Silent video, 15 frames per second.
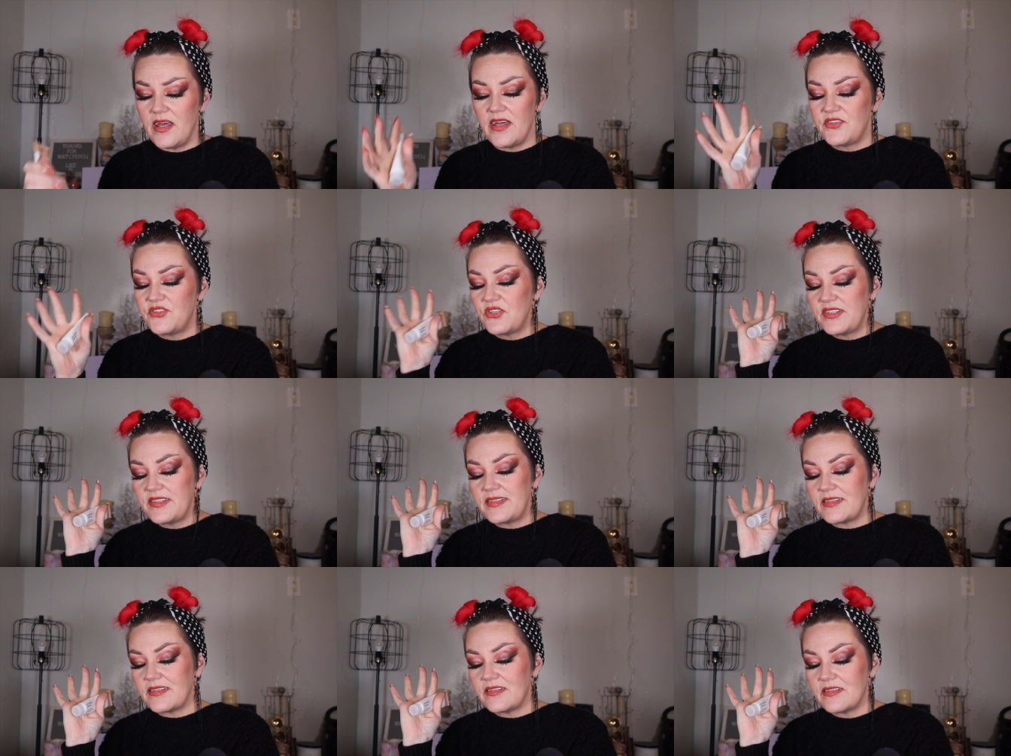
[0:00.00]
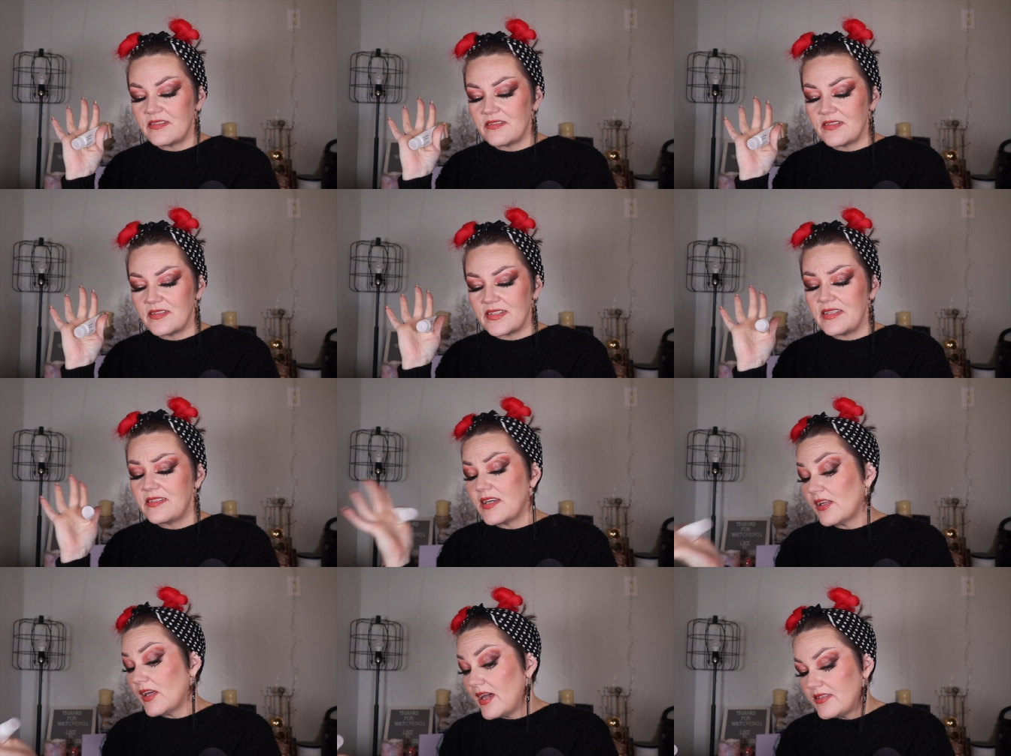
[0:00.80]
It just,
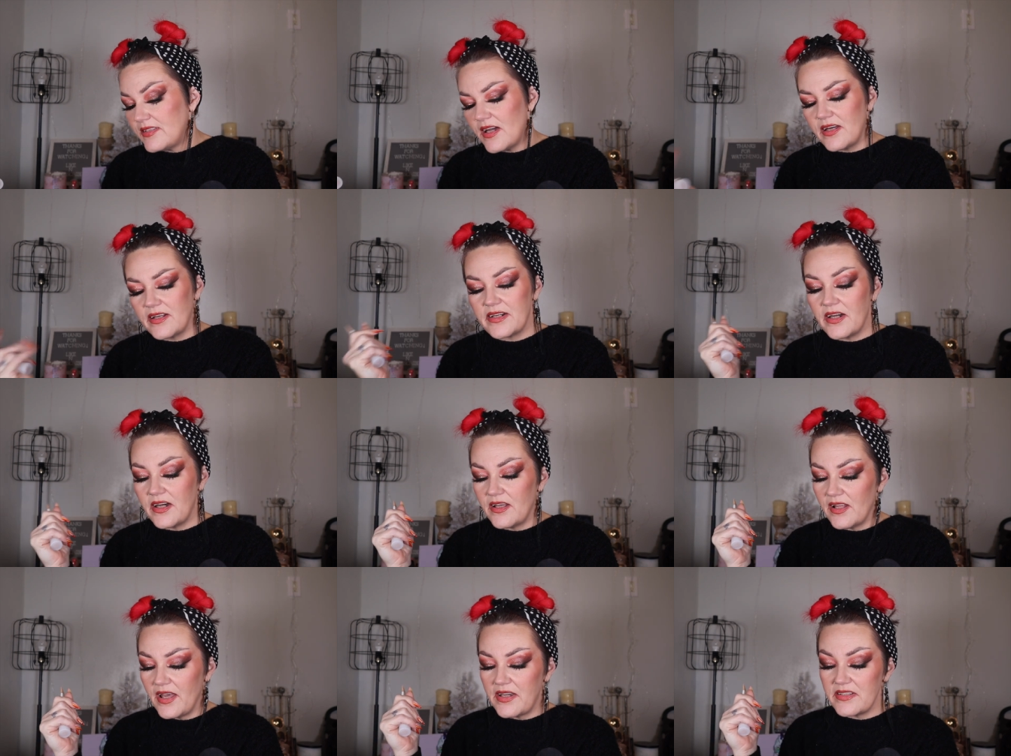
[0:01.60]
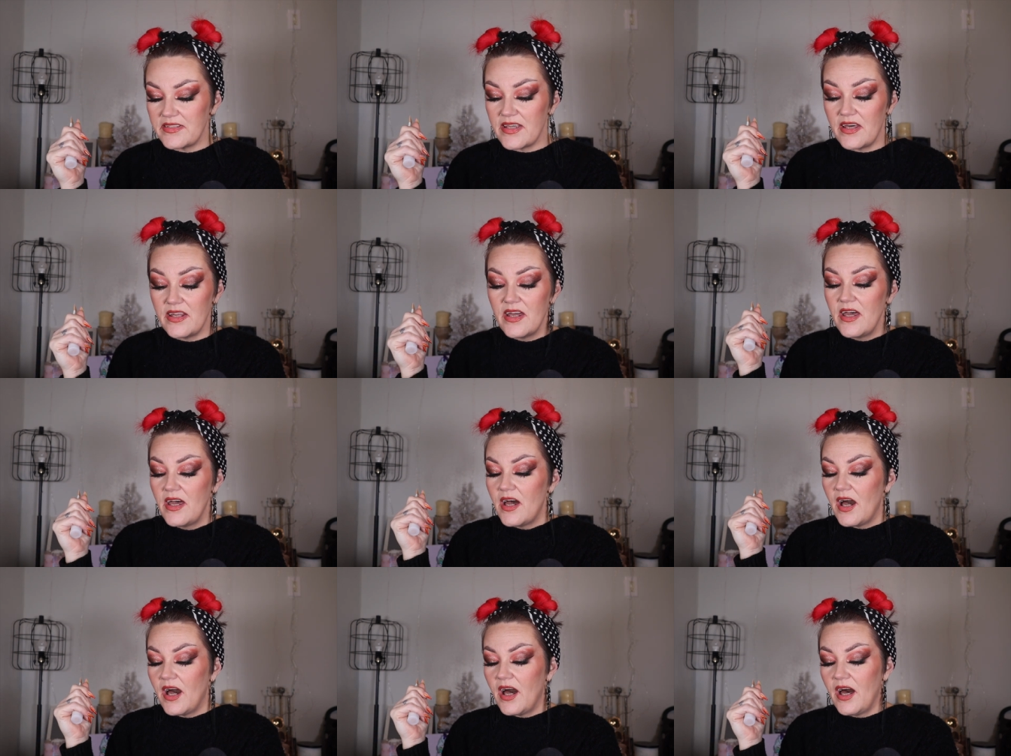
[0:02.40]
Centella Asiatica, like I said,
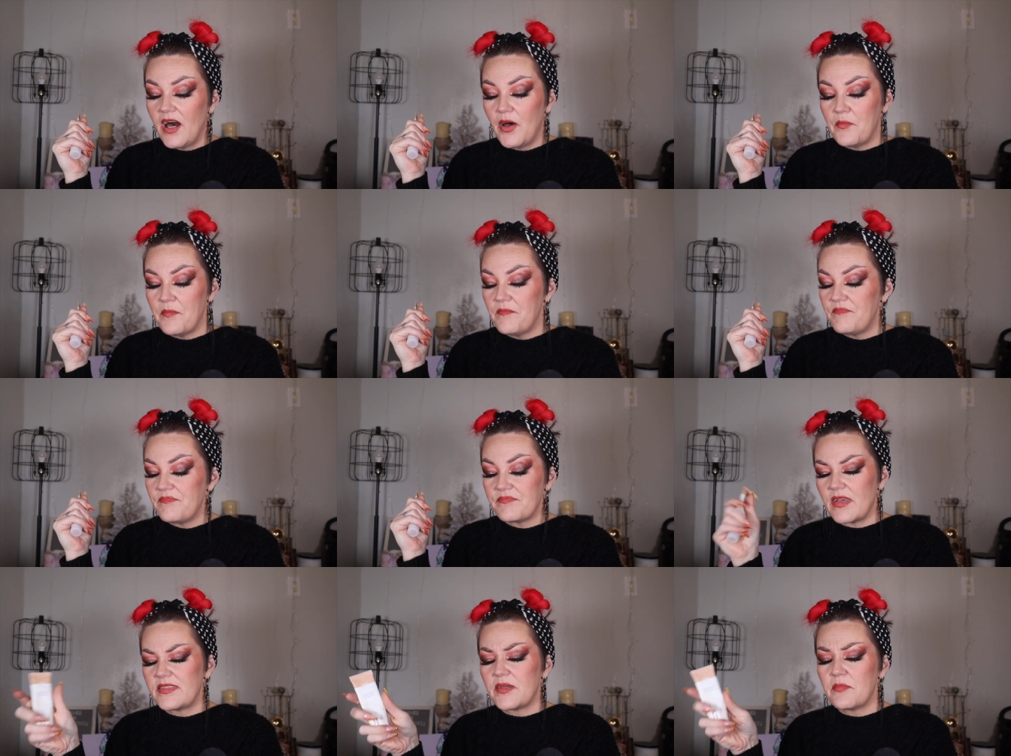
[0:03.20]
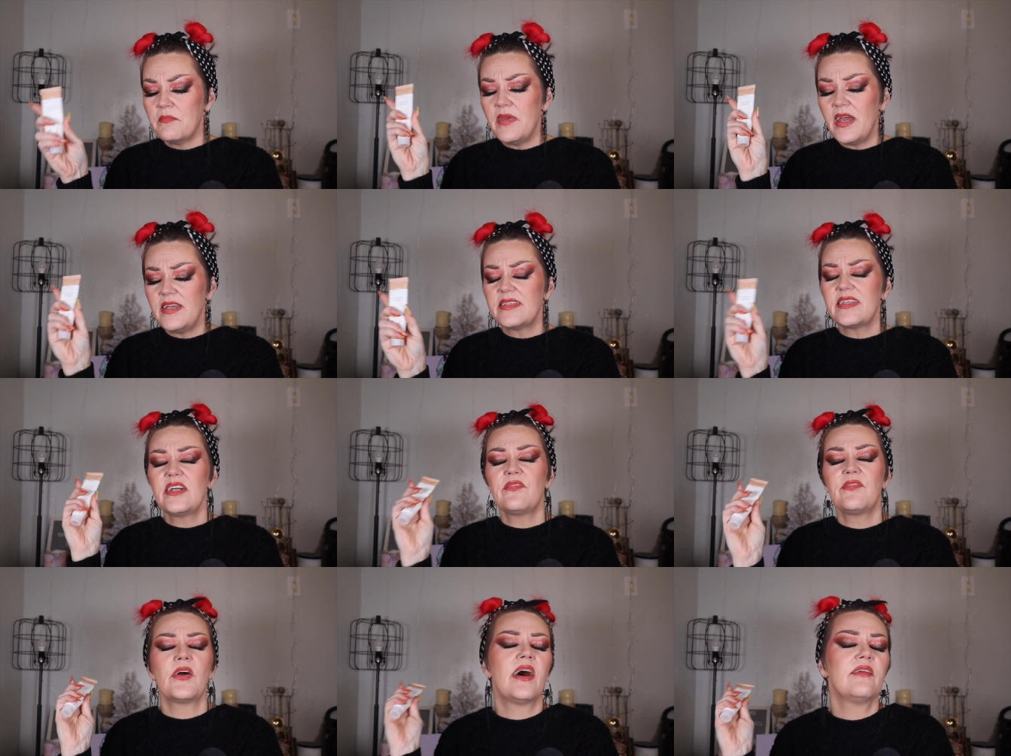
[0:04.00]
um, it's amazing
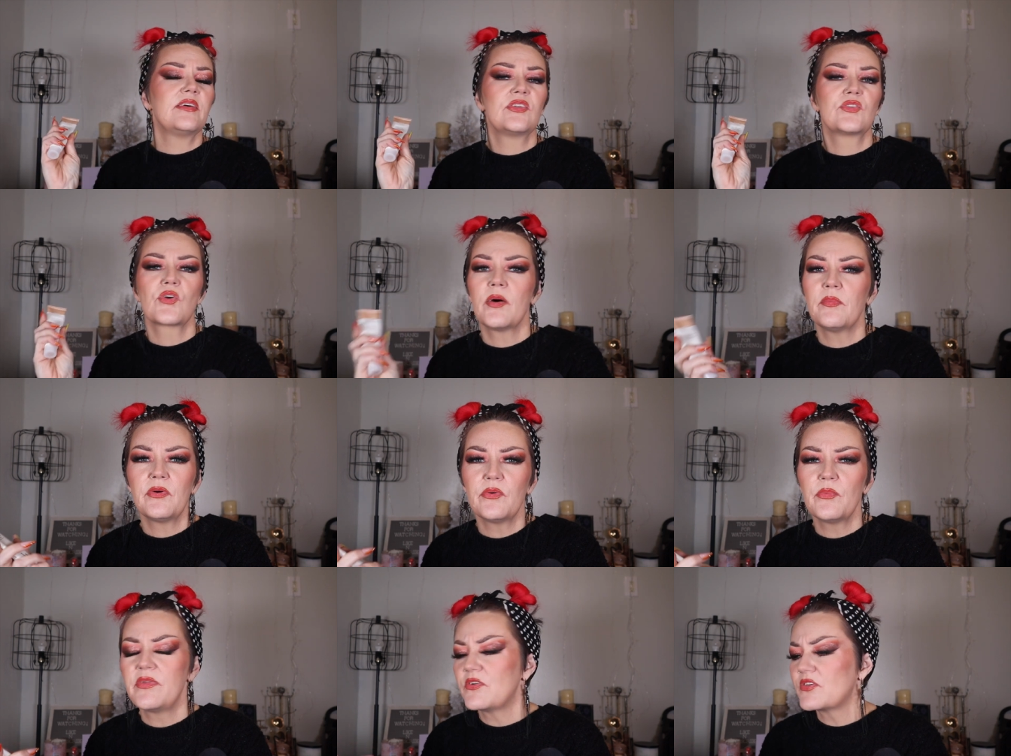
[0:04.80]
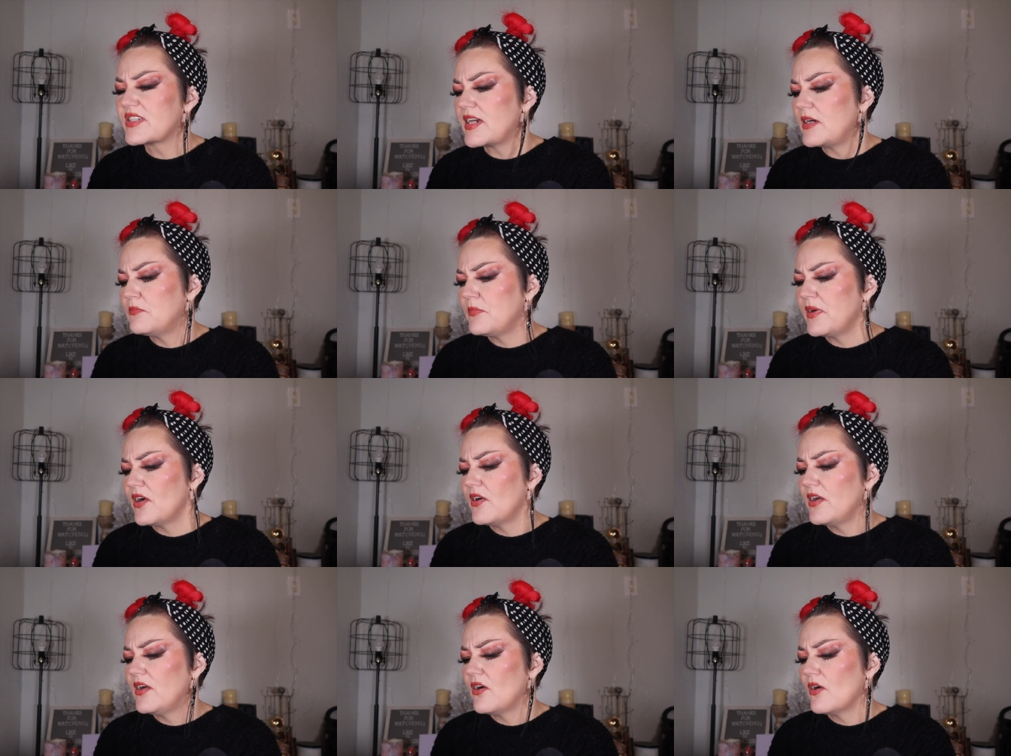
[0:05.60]
if you're having trouble with your skin
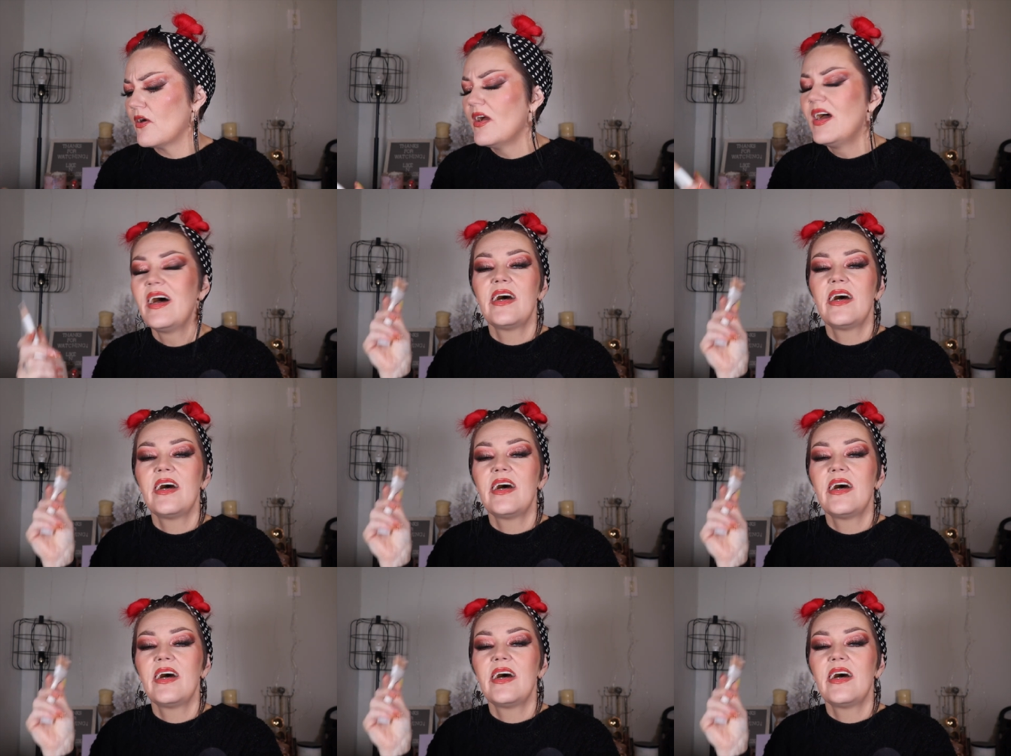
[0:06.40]
barrier.